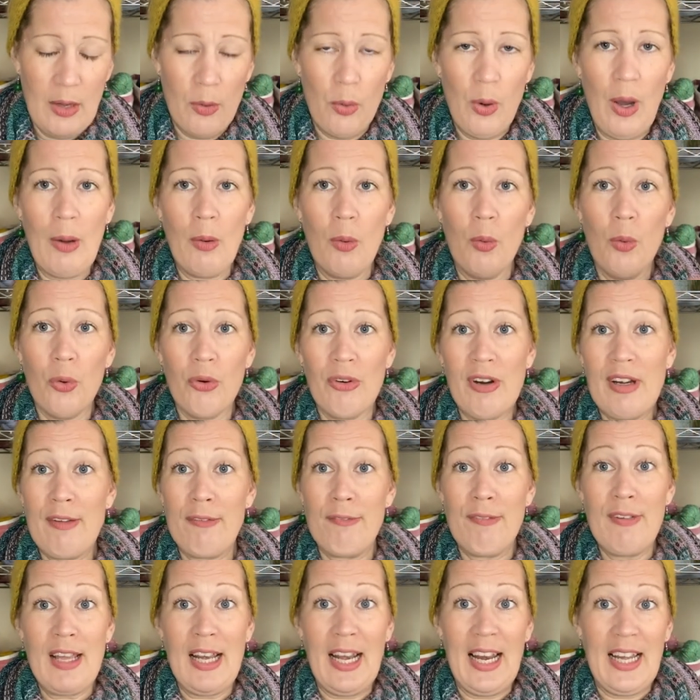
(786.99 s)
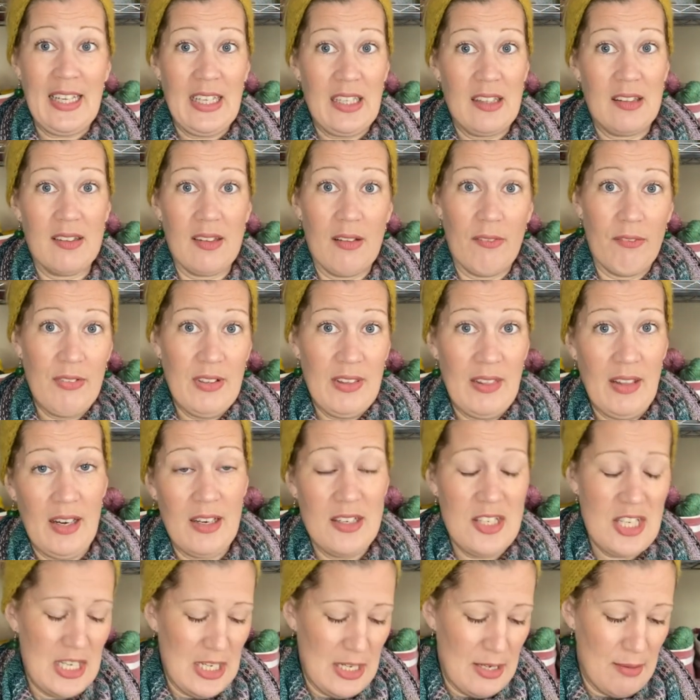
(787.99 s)
I already feel like it's something that I
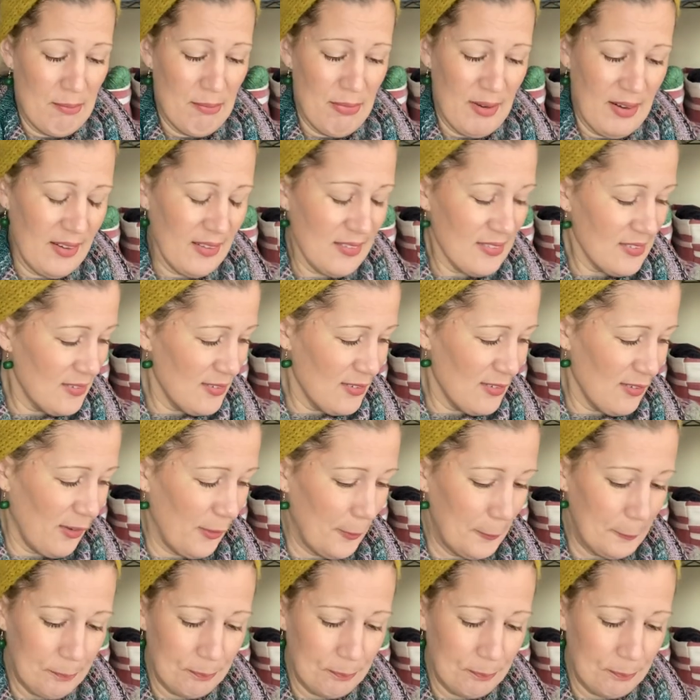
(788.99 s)
did in past, so,